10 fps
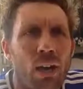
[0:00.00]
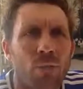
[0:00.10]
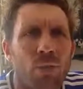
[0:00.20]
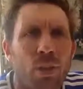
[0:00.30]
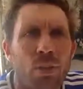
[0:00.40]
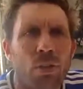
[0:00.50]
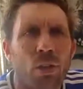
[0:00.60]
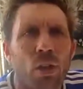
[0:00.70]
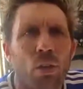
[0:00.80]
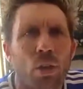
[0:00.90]
Everything's going
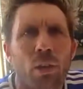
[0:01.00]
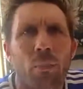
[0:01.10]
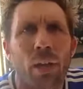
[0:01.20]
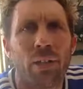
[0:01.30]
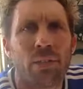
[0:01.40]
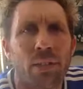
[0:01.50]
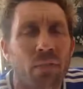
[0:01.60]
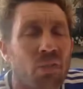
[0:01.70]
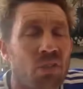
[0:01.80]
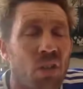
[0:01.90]
to look your best. And
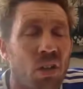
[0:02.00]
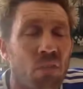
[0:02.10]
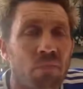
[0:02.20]
if it's not,